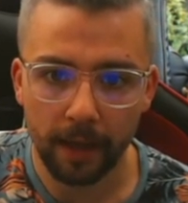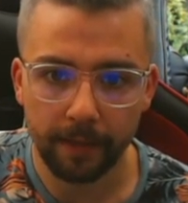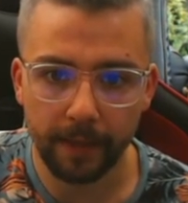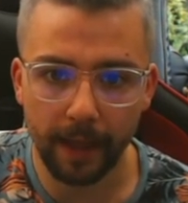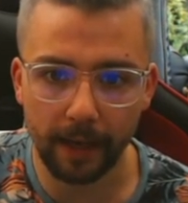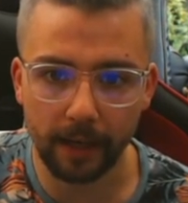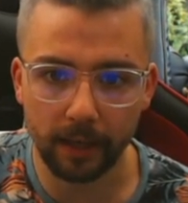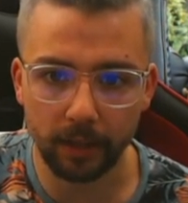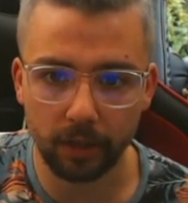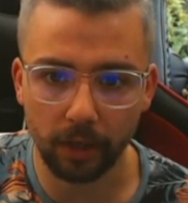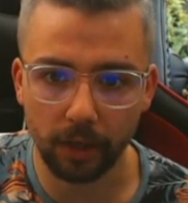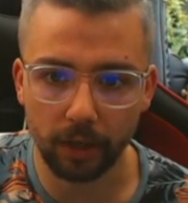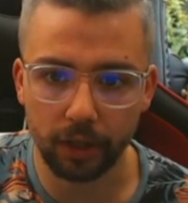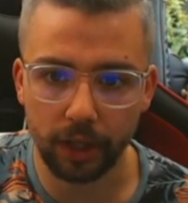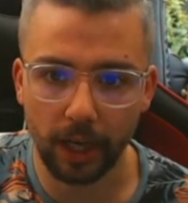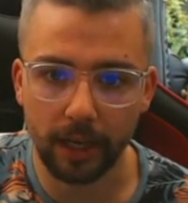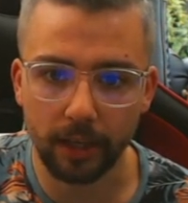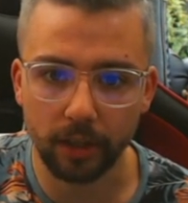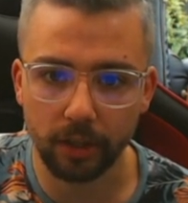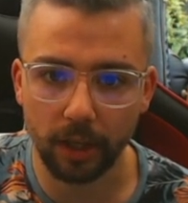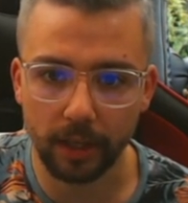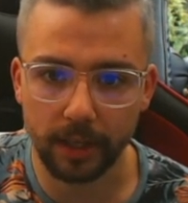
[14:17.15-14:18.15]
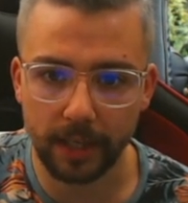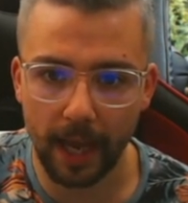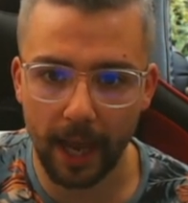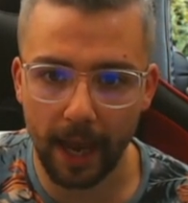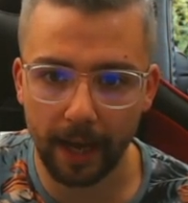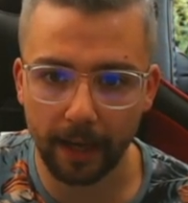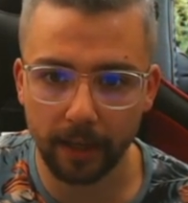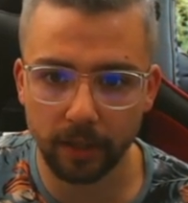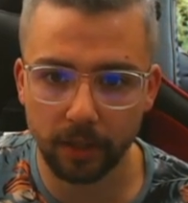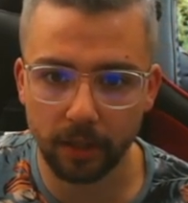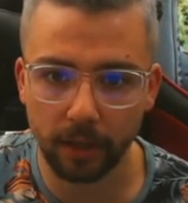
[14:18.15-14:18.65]
Then it's going to change the
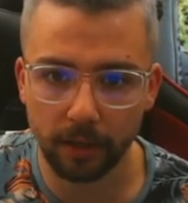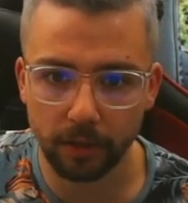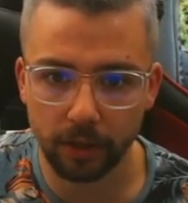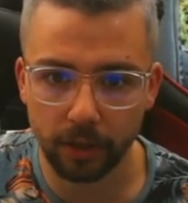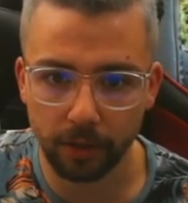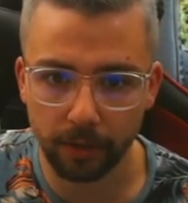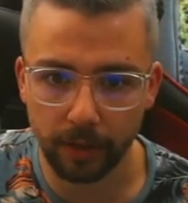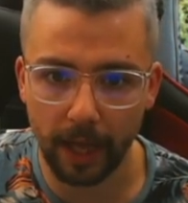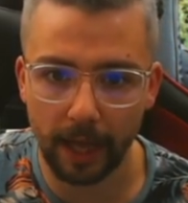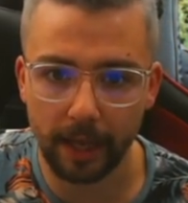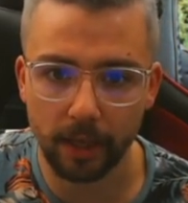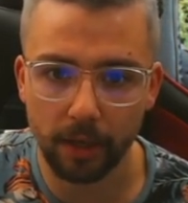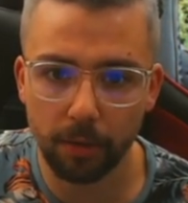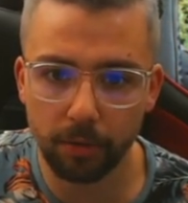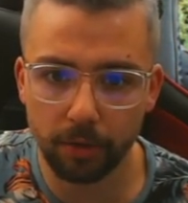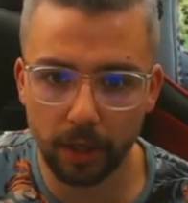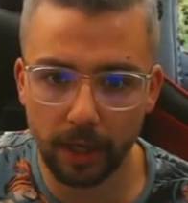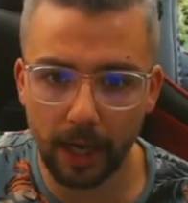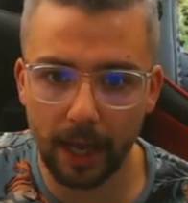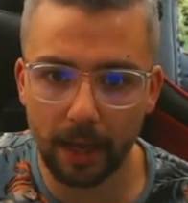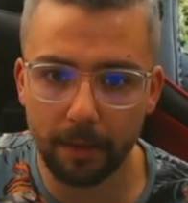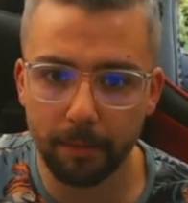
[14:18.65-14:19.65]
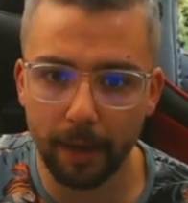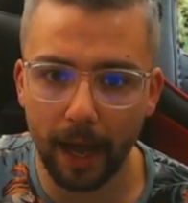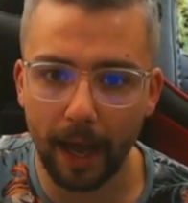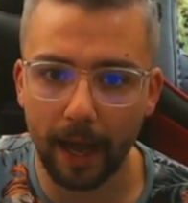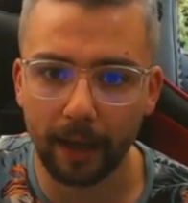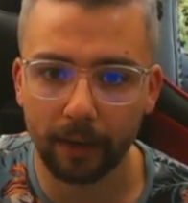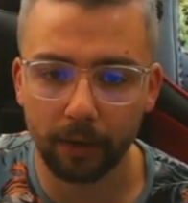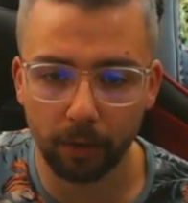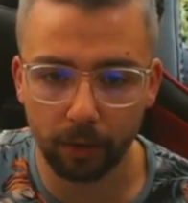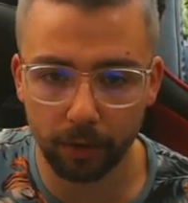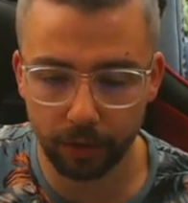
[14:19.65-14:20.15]
text to their username
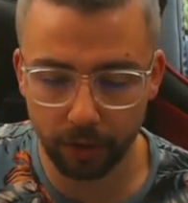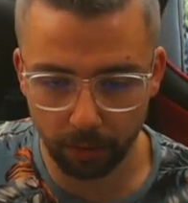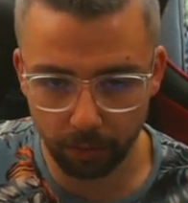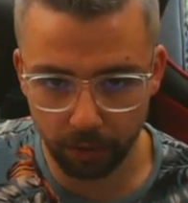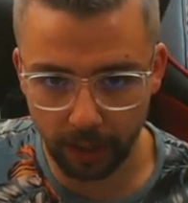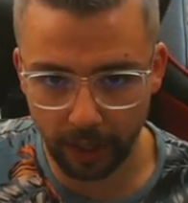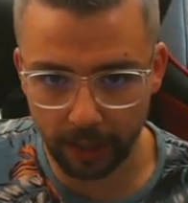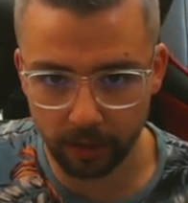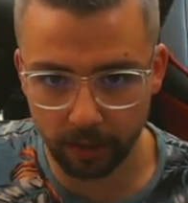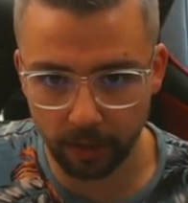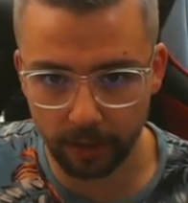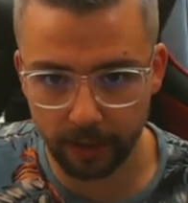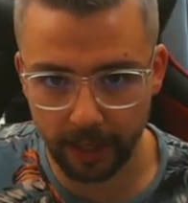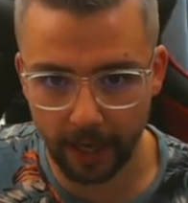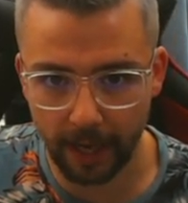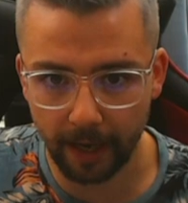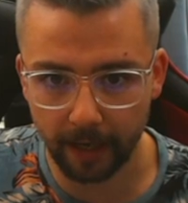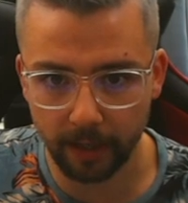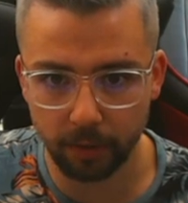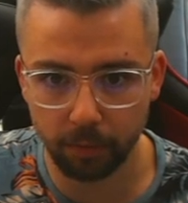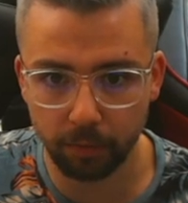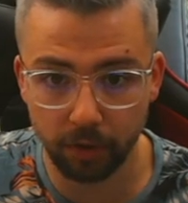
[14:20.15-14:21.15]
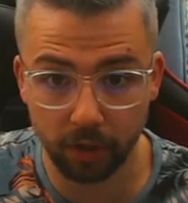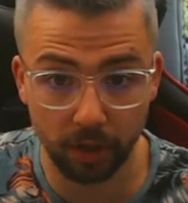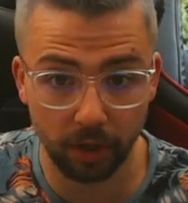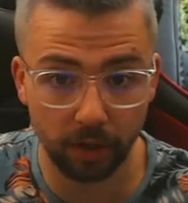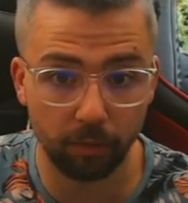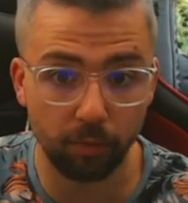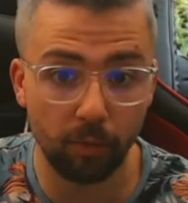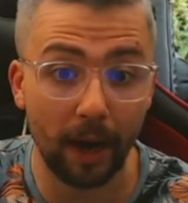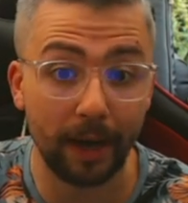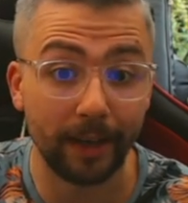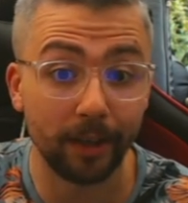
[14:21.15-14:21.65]
and also change the text to
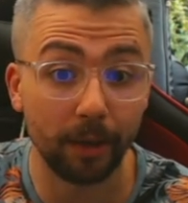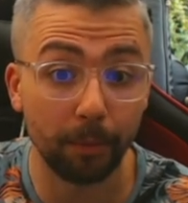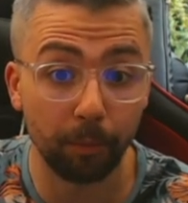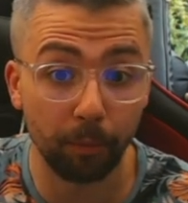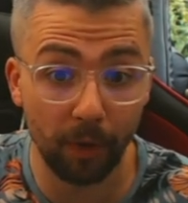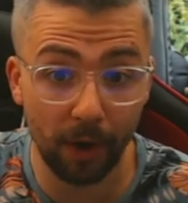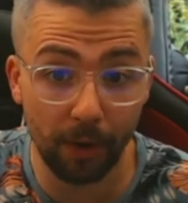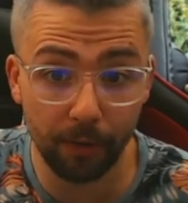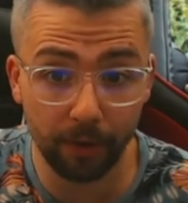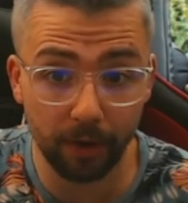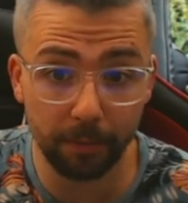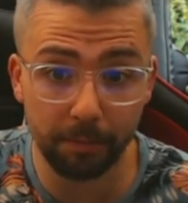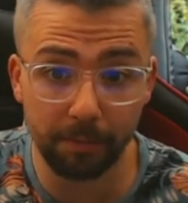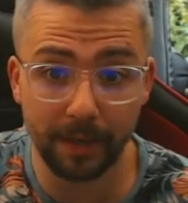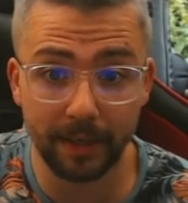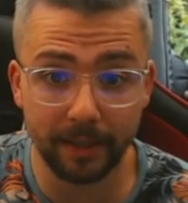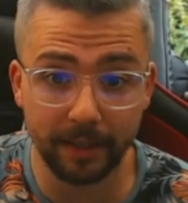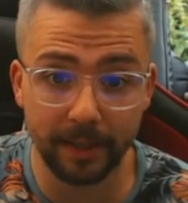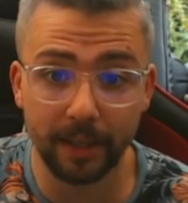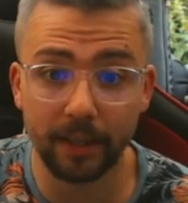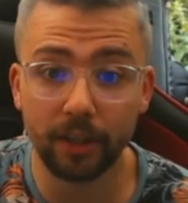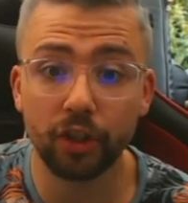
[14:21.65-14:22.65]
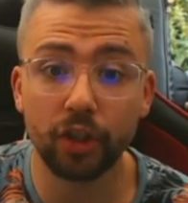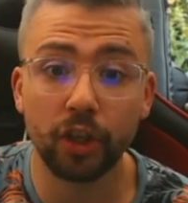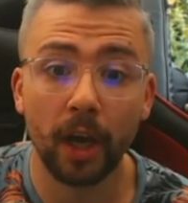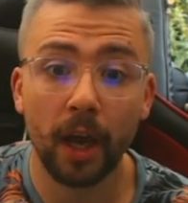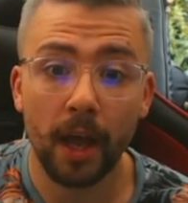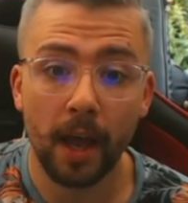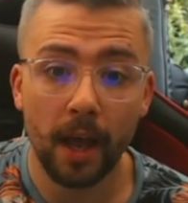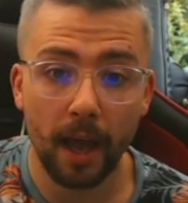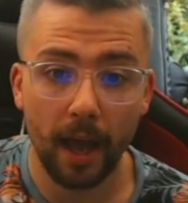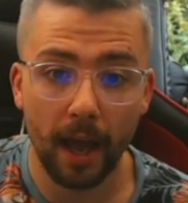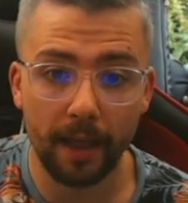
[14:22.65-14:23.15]
the random welcome message.
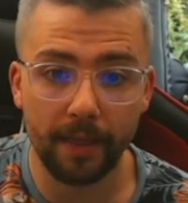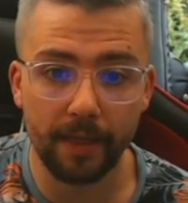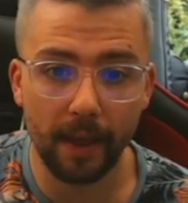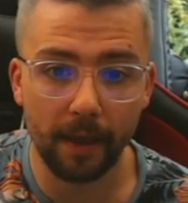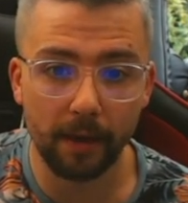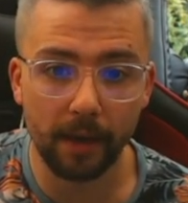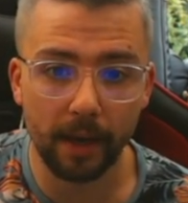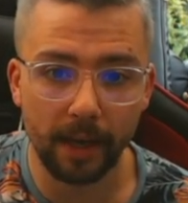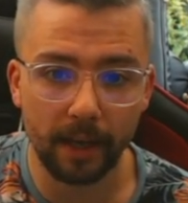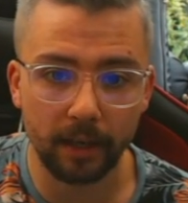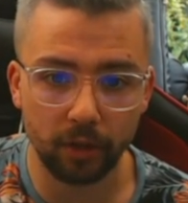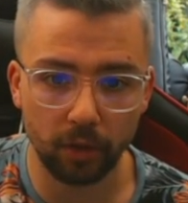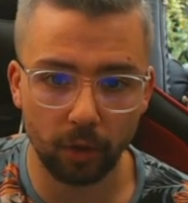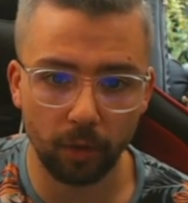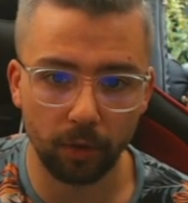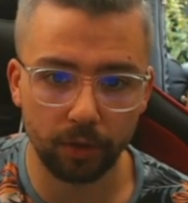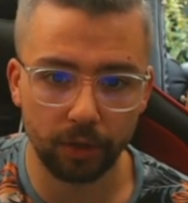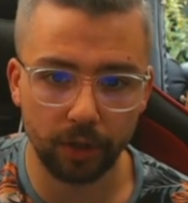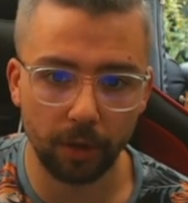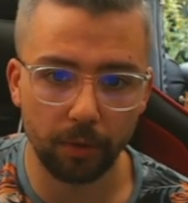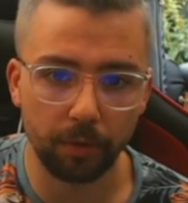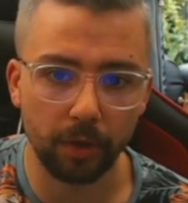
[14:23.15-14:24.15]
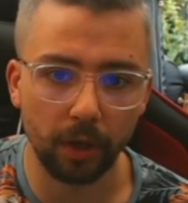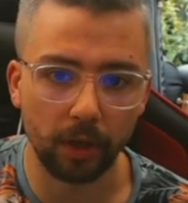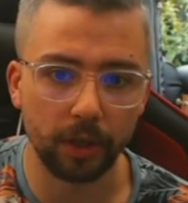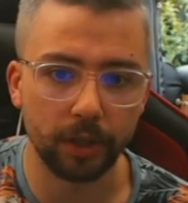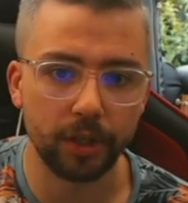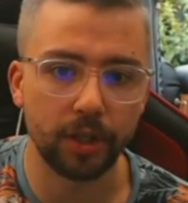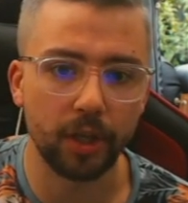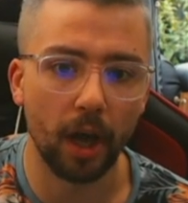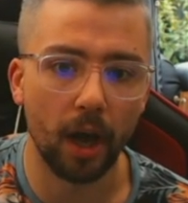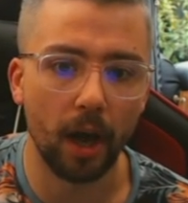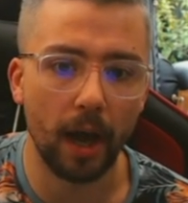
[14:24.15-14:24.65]
And then it's also going
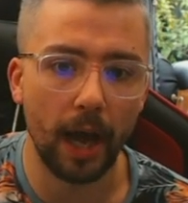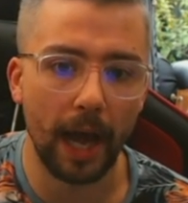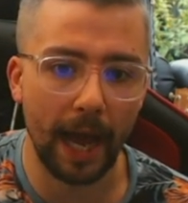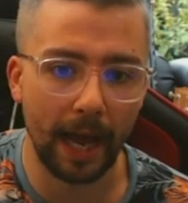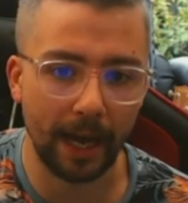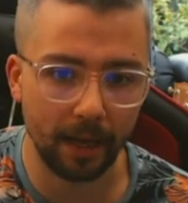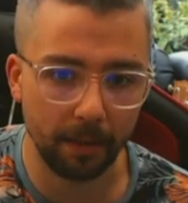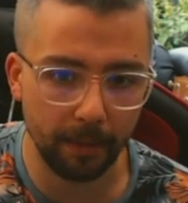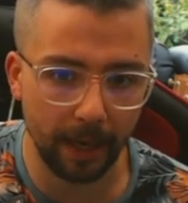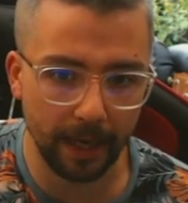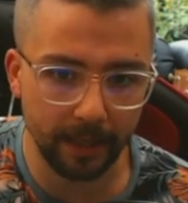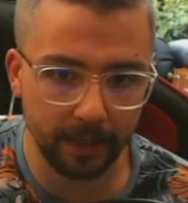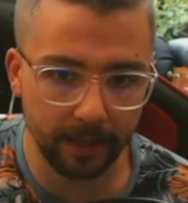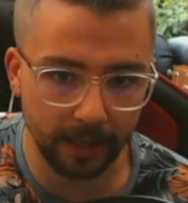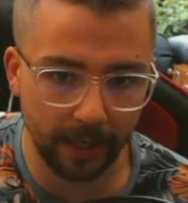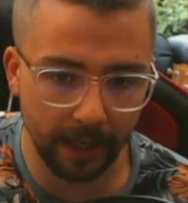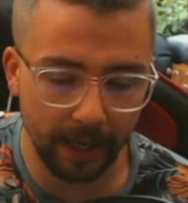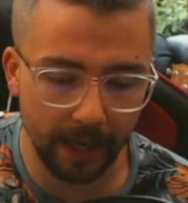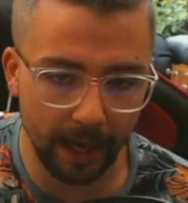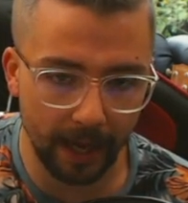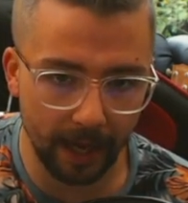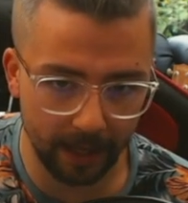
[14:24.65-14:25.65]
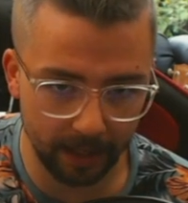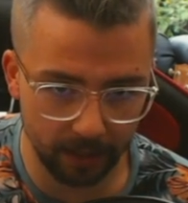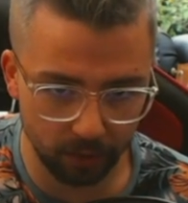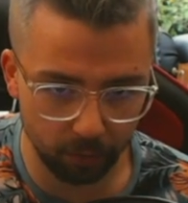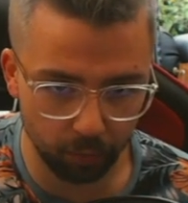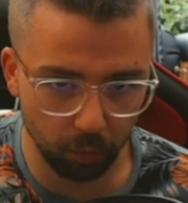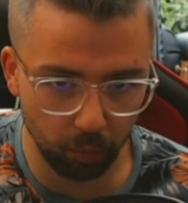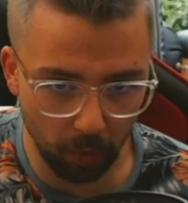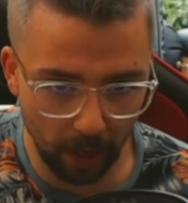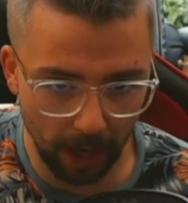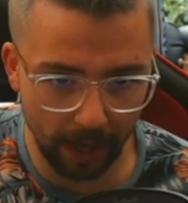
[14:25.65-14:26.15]
to start animating it
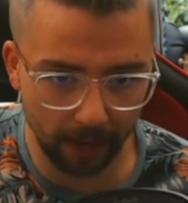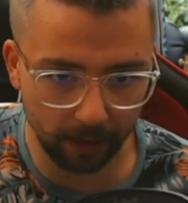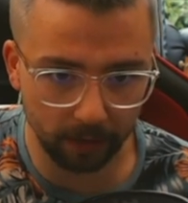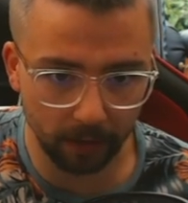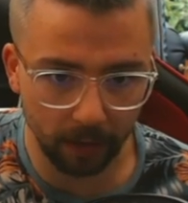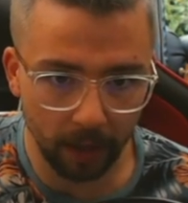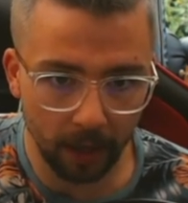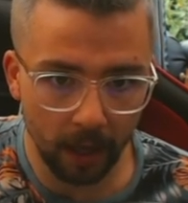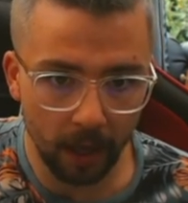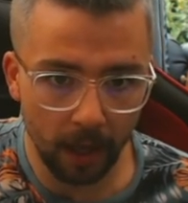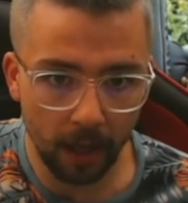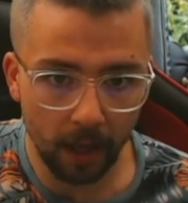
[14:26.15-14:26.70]
as well.